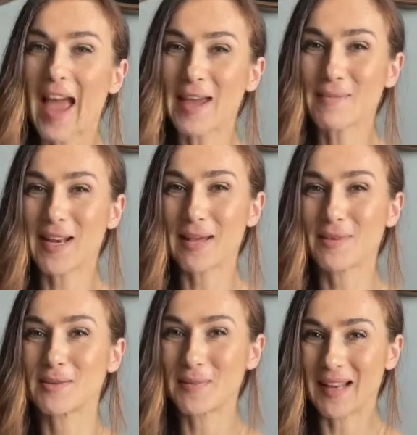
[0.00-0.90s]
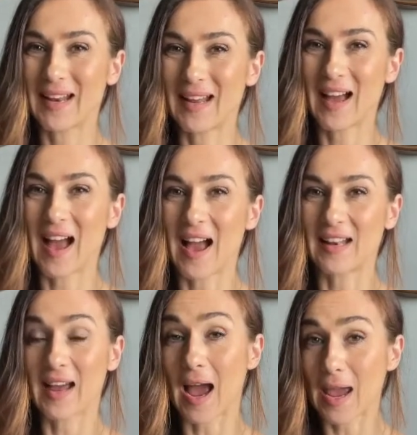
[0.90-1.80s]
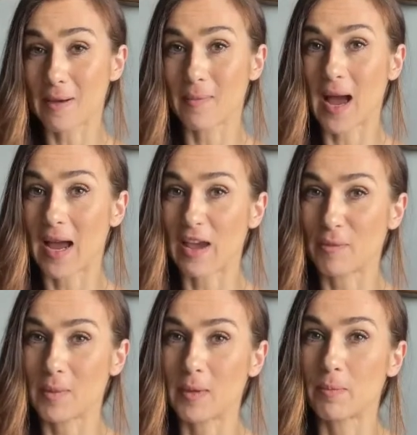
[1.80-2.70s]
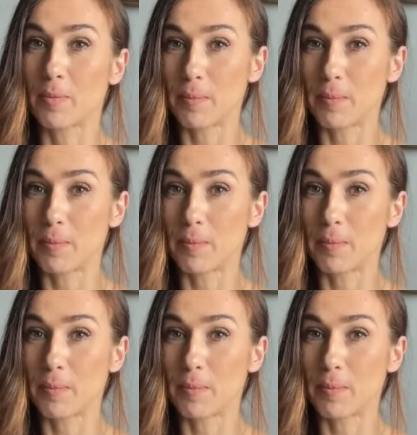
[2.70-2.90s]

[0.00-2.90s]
Hey, my name is Milena and I am IFBB